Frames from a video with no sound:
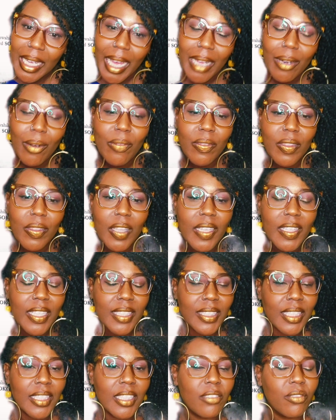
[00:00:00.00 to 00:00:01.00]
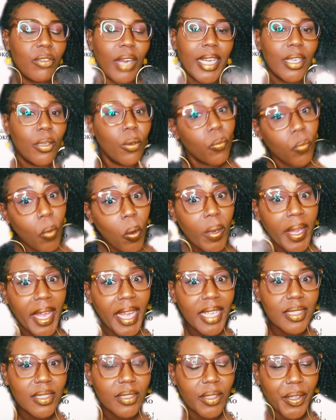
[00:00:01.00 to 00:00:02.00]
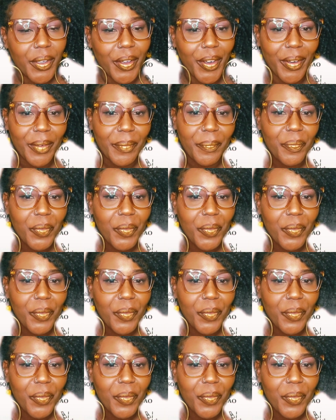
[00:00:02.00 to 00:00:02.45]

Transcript: I don't think there's any right or wrong answer here,